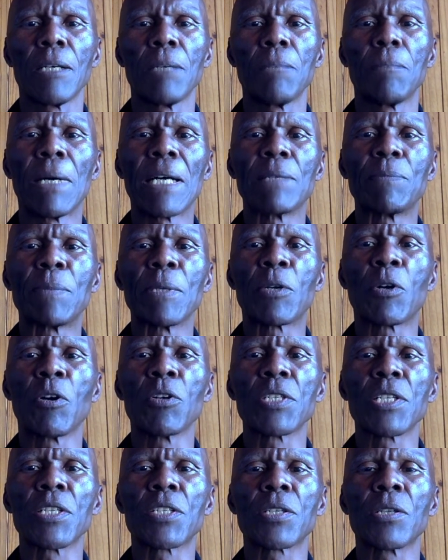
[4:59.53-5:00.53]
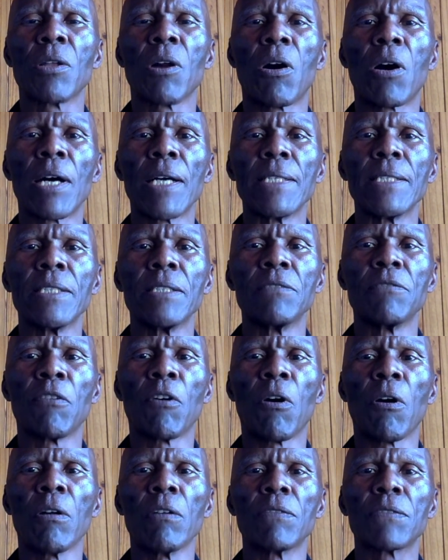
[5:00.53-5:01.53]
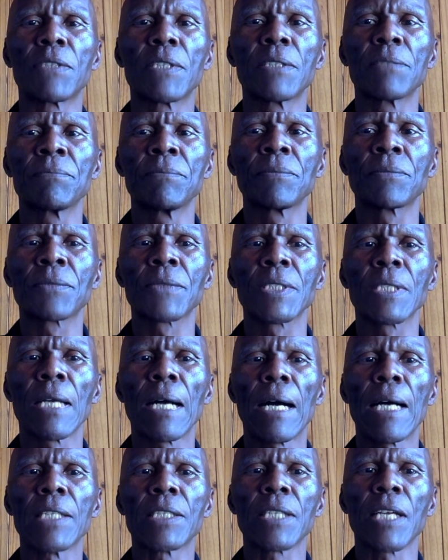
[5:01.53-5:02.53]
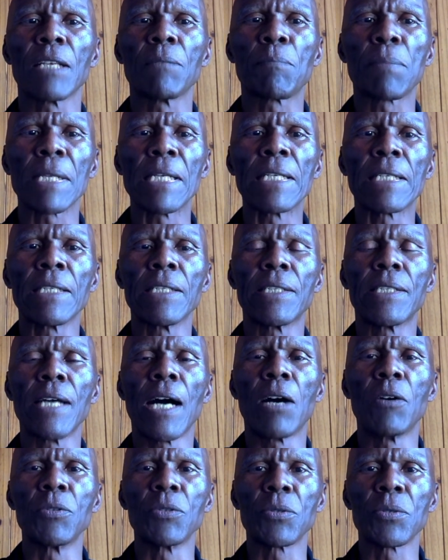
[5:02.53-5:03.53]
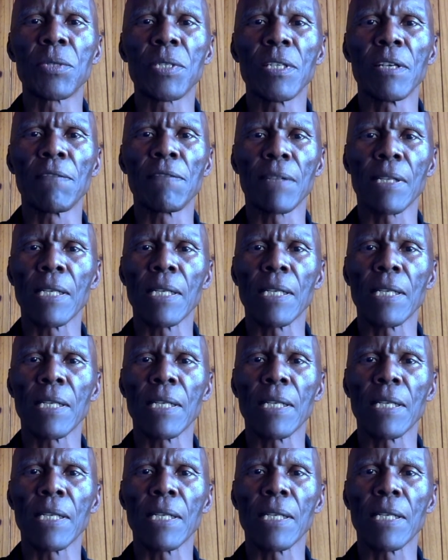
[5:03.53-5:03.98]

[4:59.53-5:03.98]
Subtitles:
but because it's long and involved, I shall break it down to several